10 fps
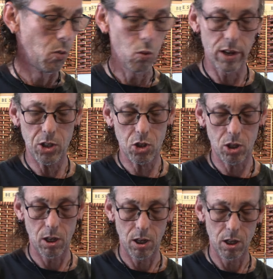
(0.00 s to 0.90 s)

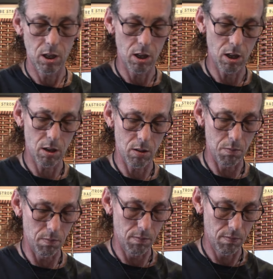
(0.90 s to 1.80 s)
Which,
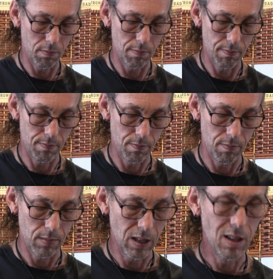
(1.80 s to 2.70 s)
um,
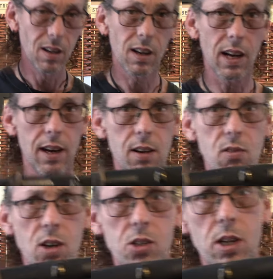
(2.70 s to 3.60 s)
kind of, you could